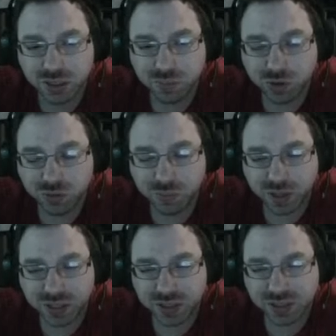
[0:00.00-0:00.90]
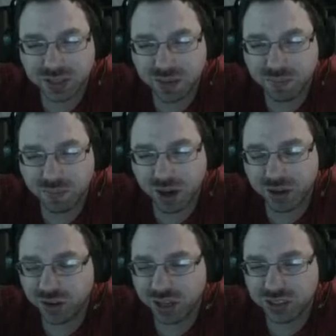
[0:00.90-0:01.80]
movement is a
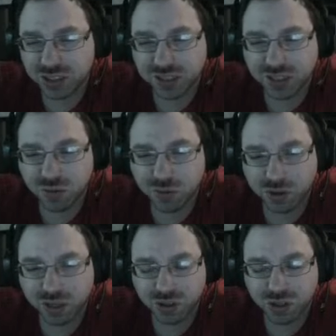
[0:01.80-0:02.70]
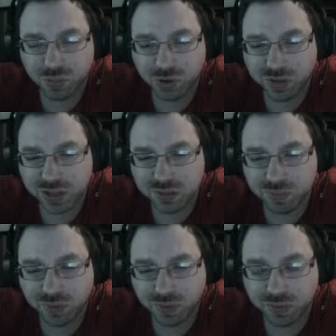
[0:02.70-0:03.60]
minor action, I think, and you can move as
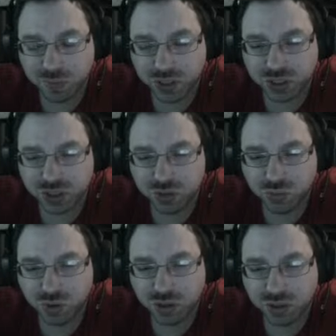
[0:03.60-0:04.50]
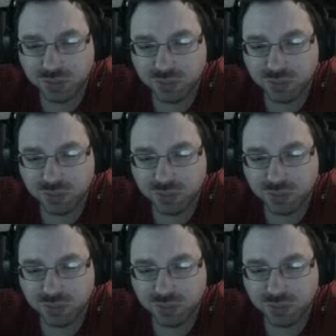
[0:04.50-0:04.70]
much as you want.